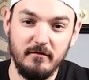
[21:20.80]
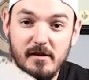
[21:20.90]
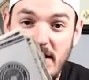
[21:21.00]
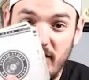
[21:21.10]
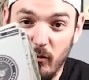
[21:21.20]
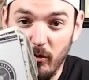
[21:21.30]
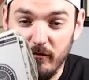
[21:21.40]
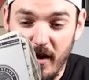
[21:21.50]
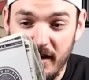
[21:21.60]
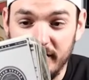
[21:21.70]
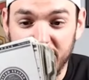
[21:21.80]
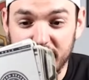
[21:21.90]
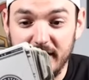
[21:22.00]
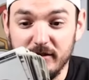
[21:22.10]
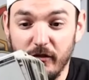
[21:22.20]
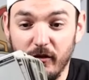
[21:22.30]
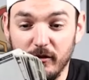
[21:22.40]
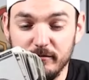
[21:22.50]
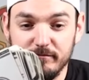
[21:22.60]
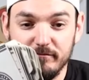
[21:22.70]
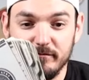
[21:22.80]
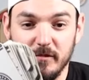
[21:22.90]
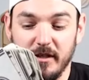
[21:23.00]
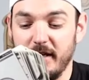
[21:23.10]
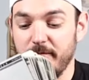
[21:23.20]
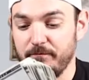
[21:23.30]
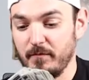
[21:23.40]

Every warfighter needs a thole. Okay.